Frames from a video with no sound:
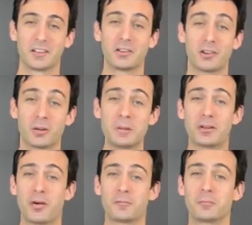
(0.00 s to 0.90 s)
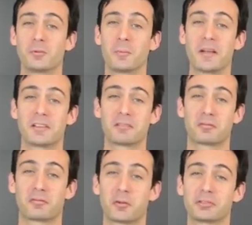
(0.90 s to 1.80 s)
you're going to be comfortable making
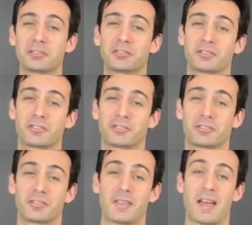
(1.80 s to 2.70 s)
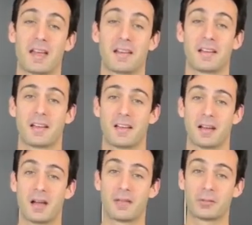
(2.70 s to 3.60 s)
frozen desserts that
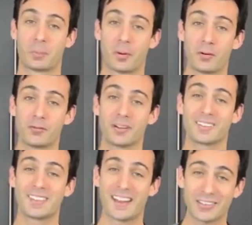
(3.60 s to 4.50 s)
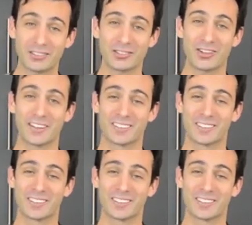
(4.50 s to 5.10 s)
have the perfect texture and